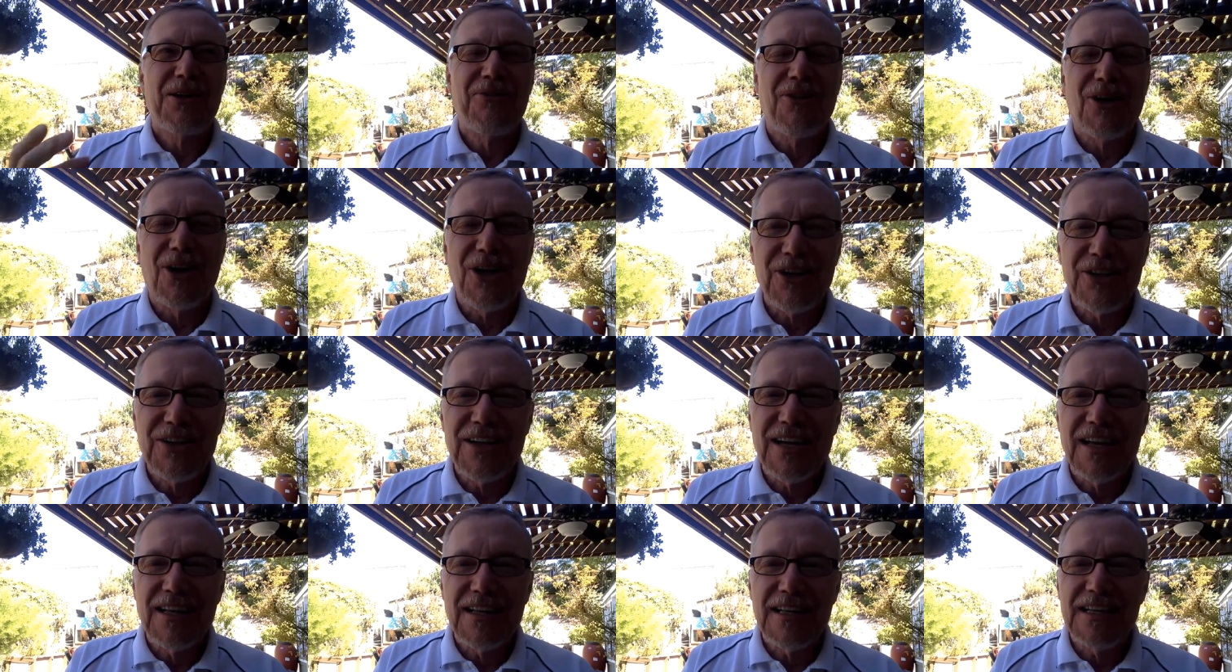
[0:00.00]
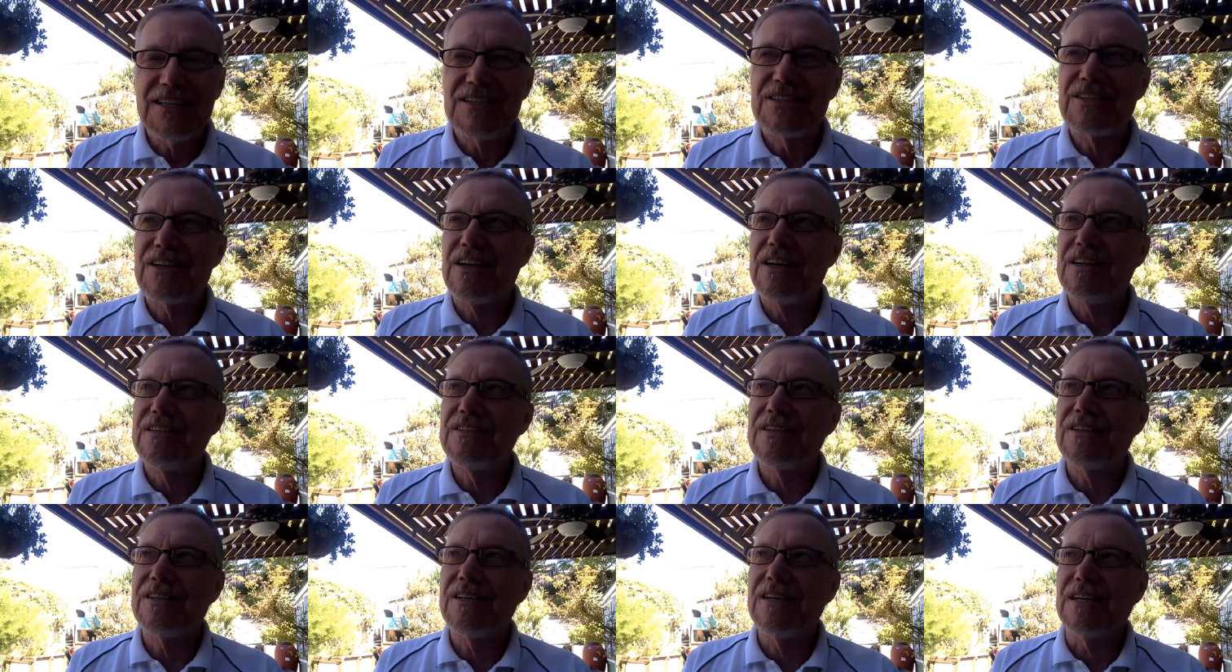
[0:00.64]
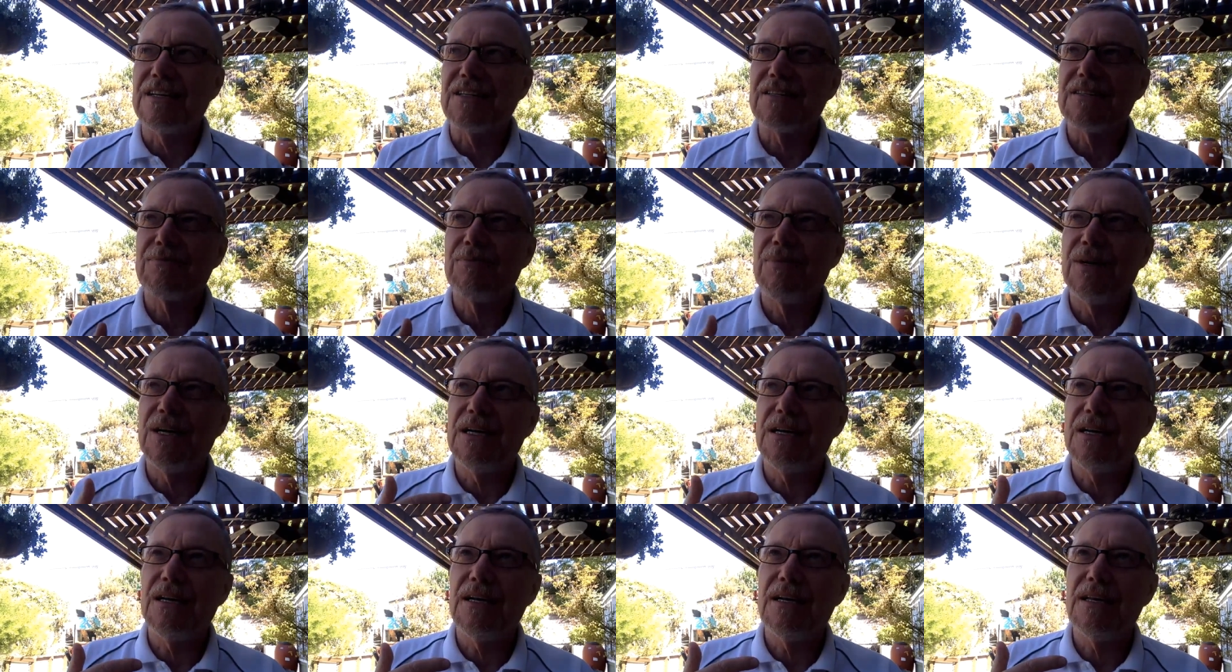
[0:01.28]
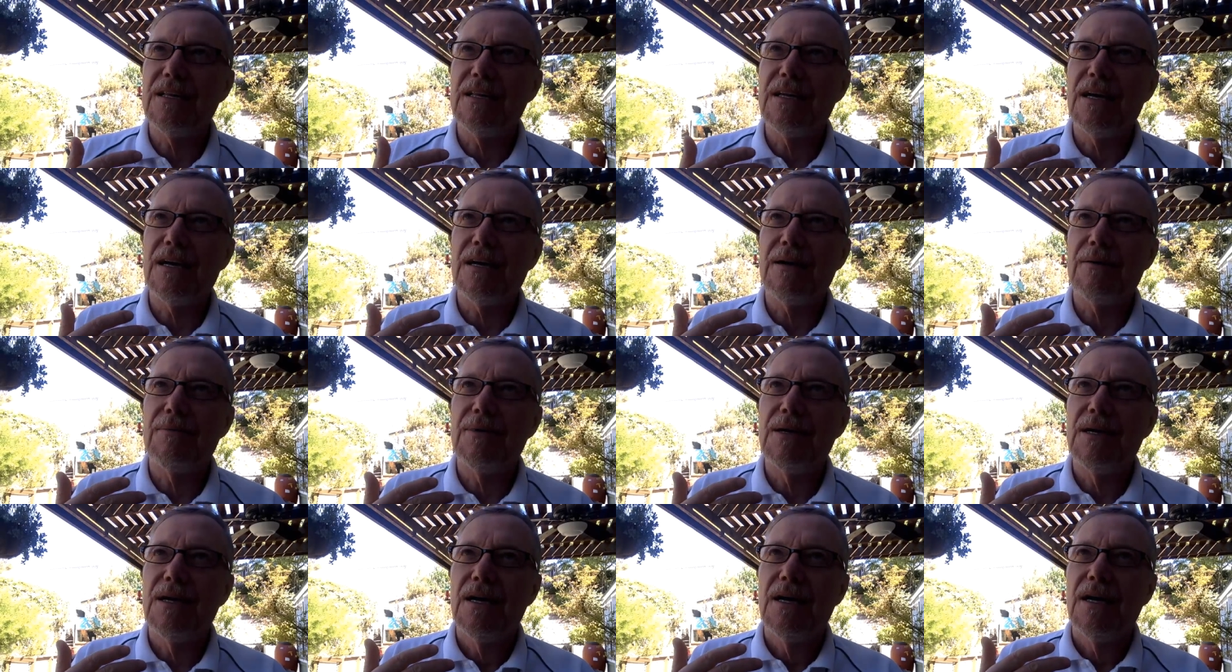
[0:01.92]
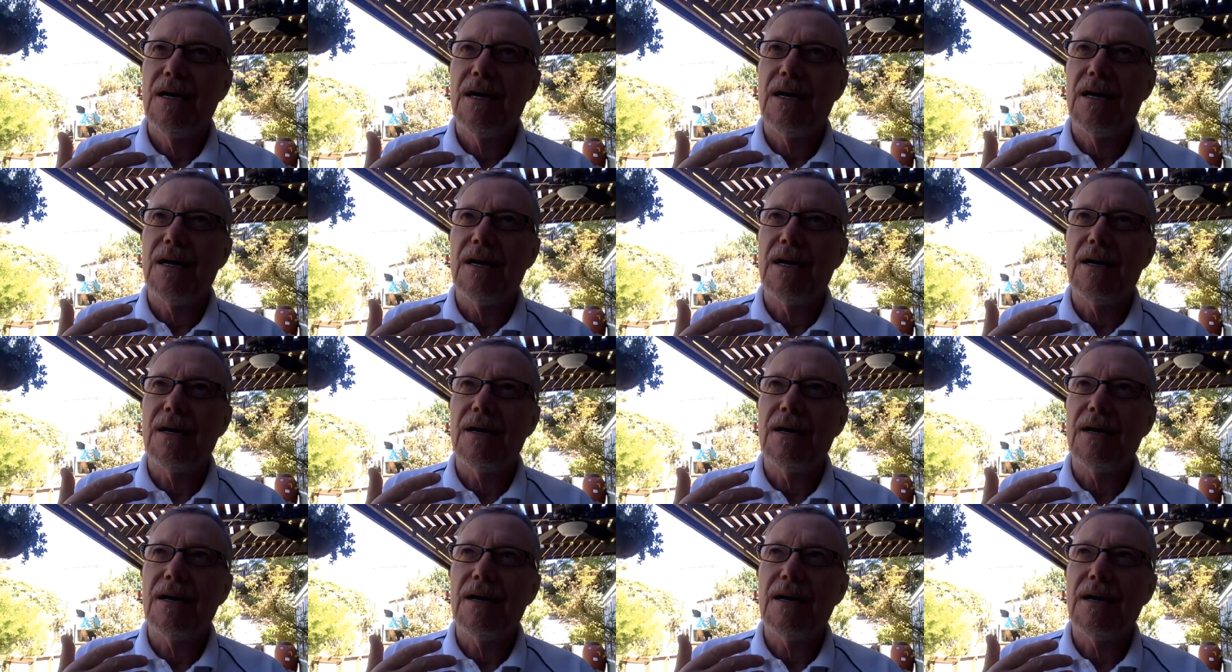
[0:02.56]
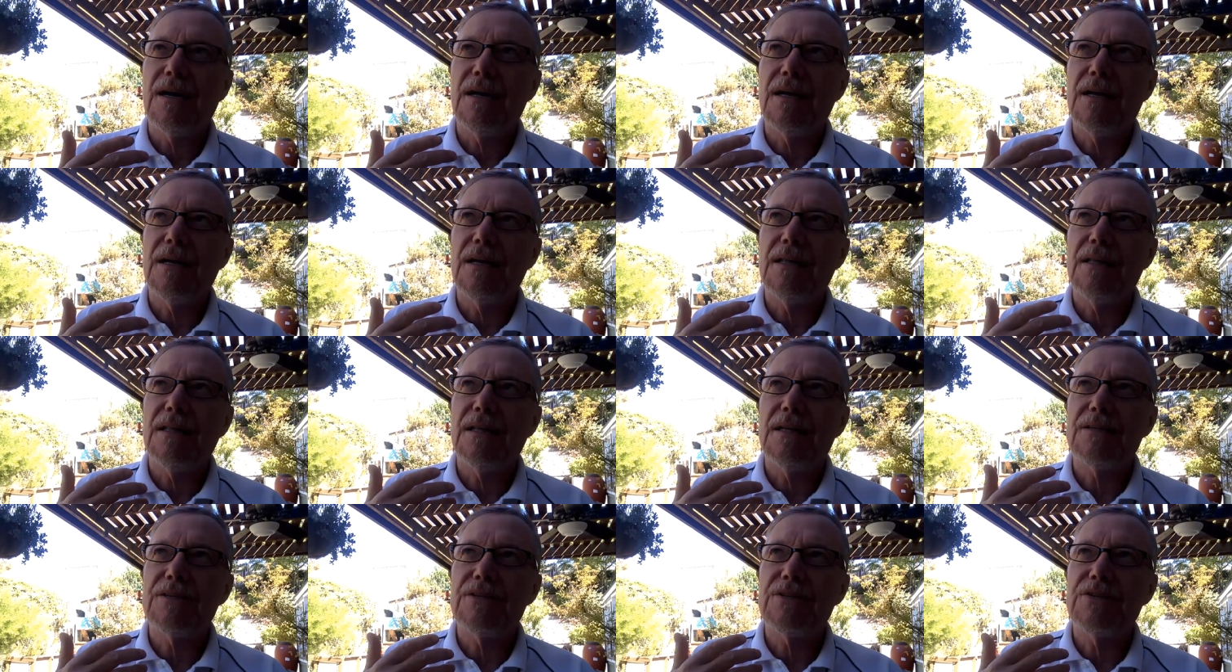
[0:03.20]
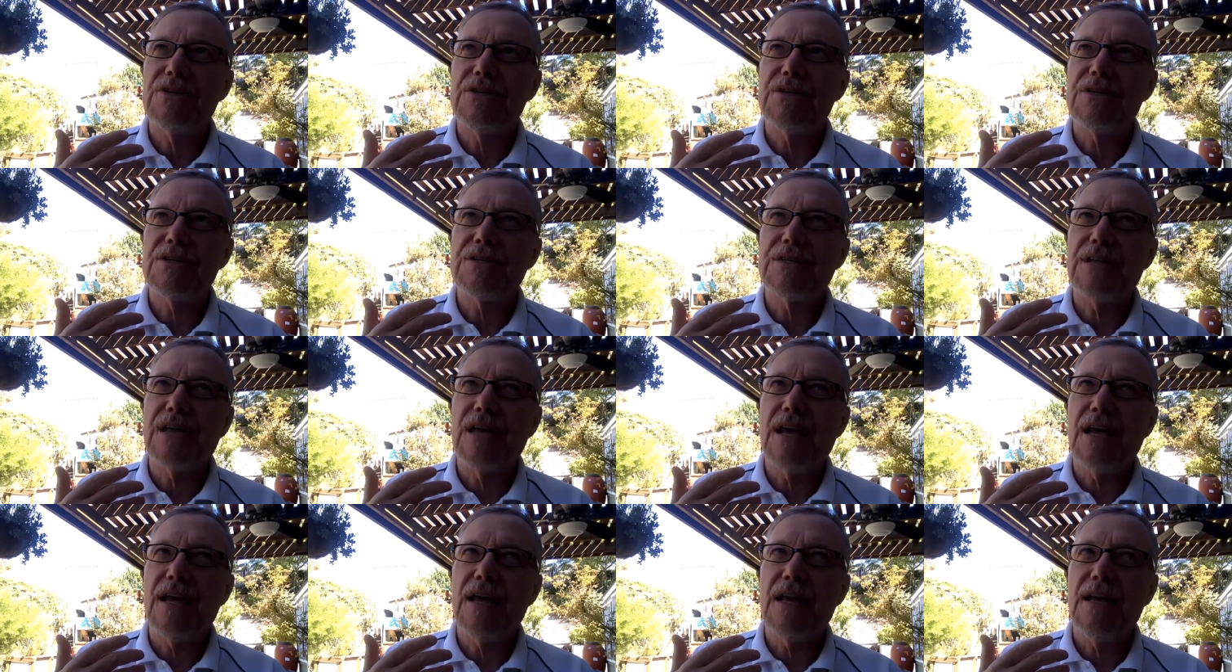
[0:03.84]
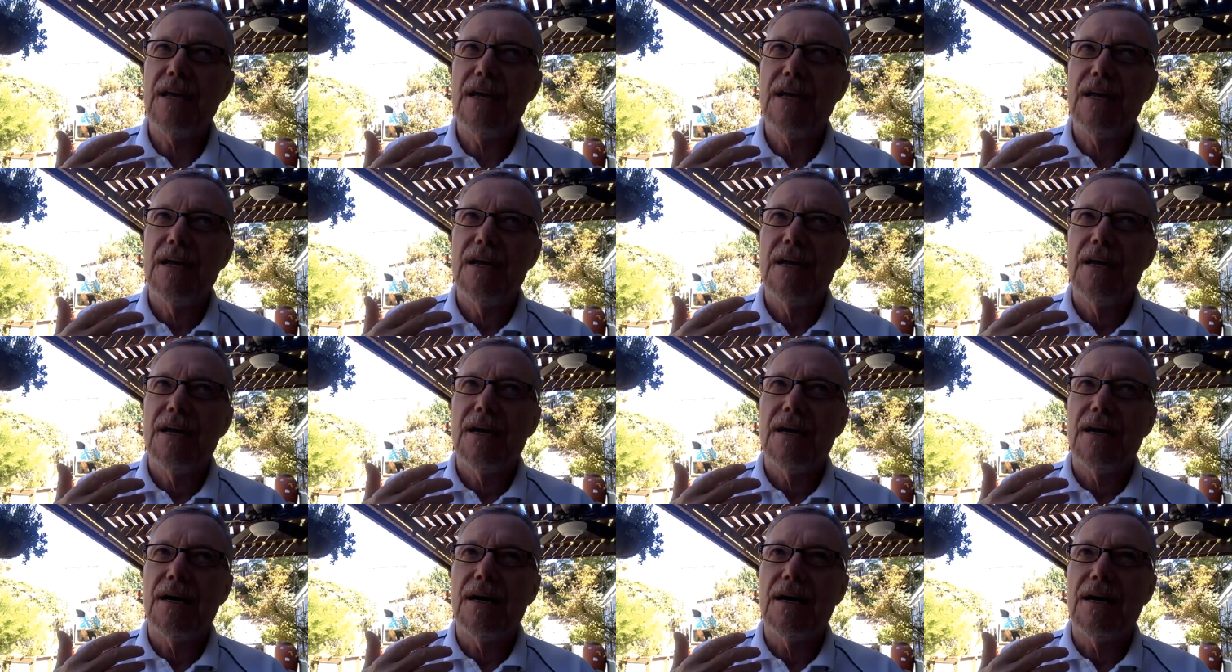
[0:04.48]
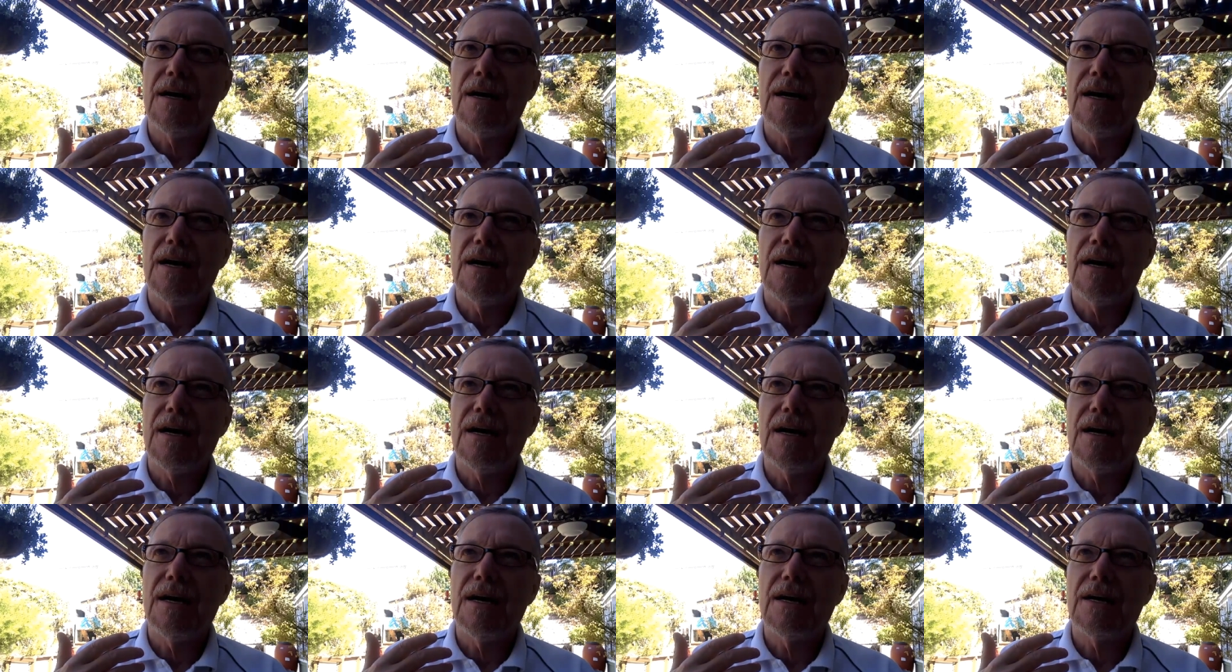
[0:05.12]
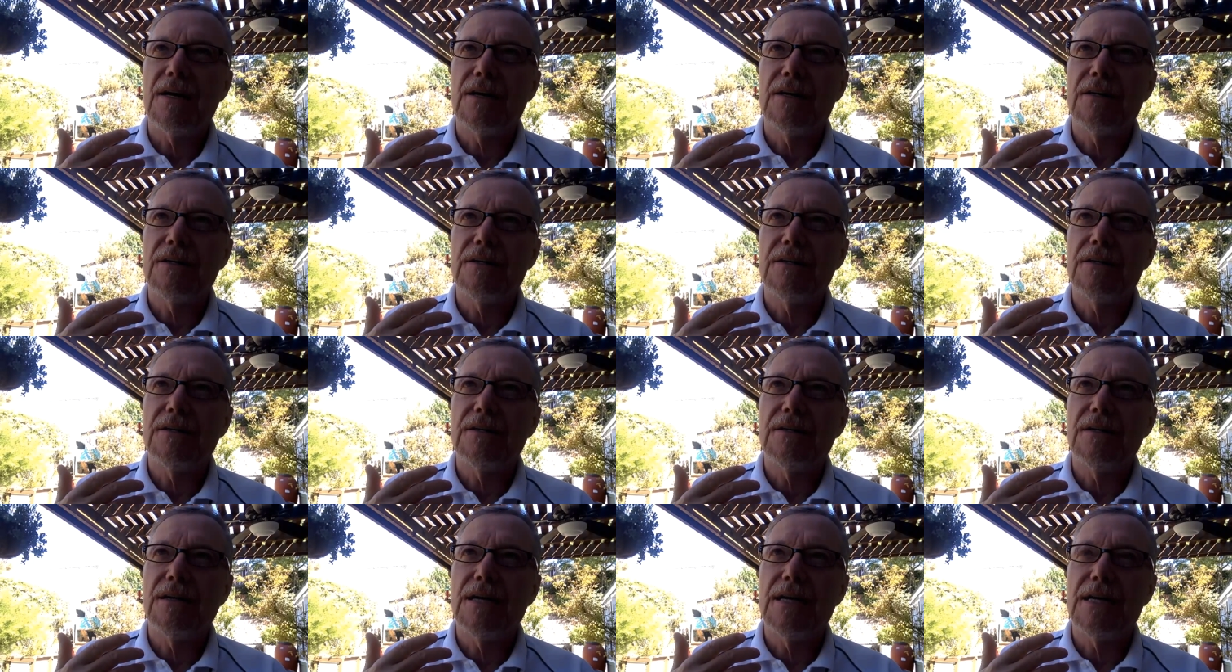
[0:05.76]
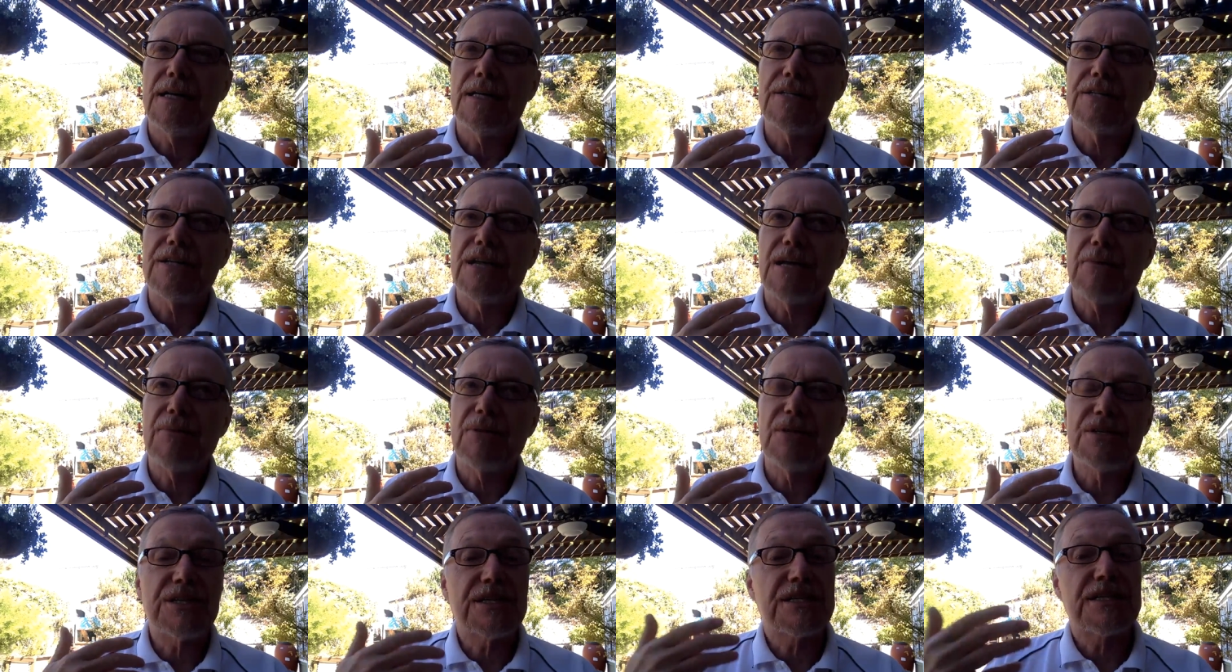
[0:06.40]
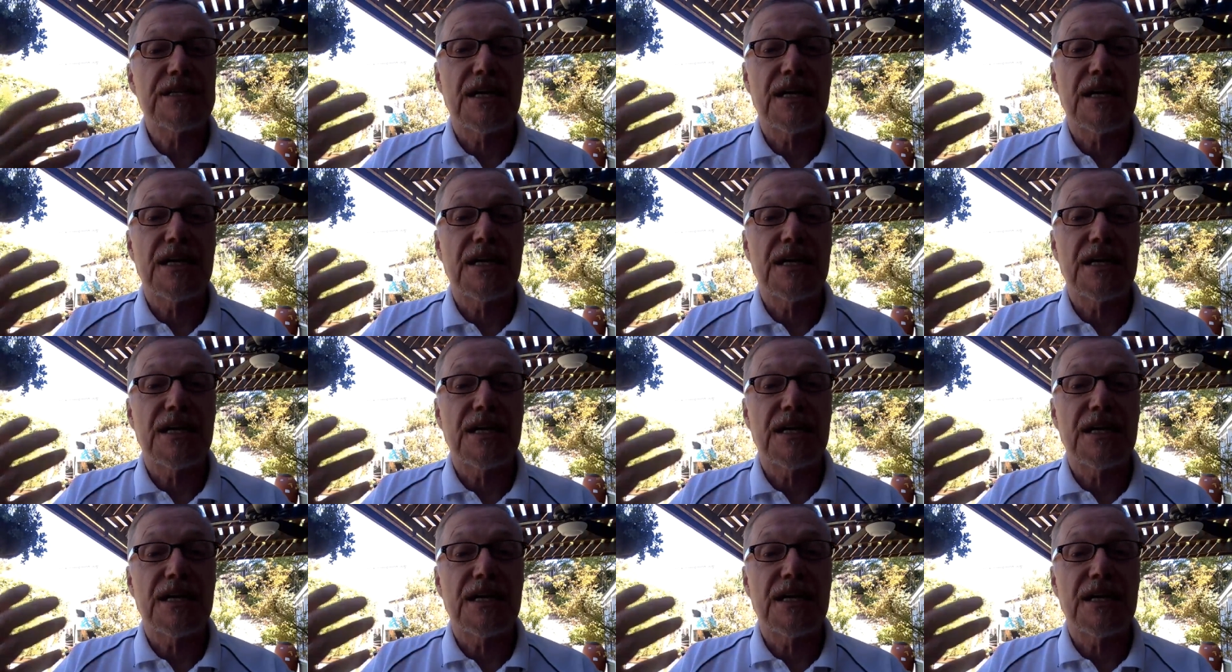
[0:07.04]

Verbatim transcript: We've all done these kinds of things, but um, uh, let's just say uh, an example is